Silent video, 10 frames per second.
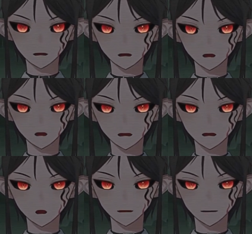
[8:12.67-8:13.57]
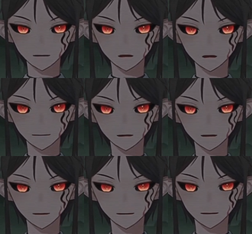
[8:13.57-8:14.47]
It reminded me of the
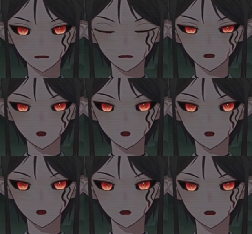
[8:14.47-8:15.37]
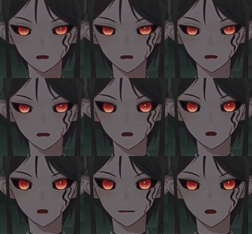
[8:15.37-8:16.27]
gentle roar
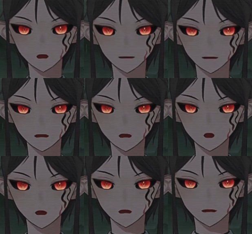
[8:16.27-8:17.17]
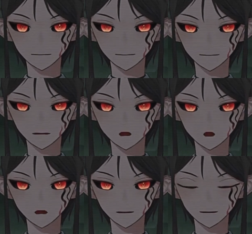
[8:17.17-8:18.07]
of ocean waves
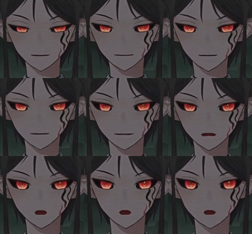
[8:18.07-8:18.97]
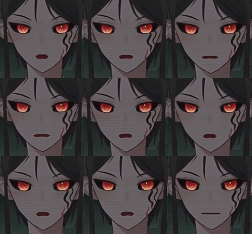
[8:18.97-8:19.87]
upon a distant shore.
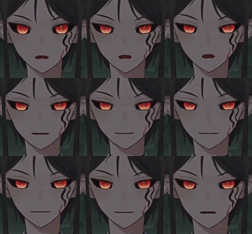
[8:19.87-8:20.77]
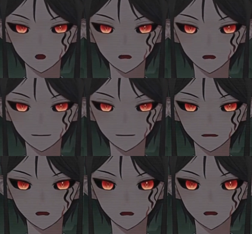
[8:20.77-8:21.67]
I began to move towards the
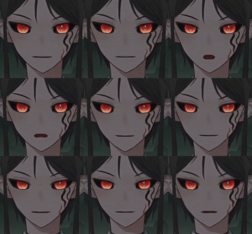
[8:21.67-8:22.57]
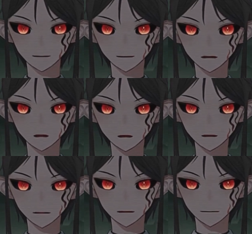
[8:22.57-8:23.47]
noise, wanting to be free of the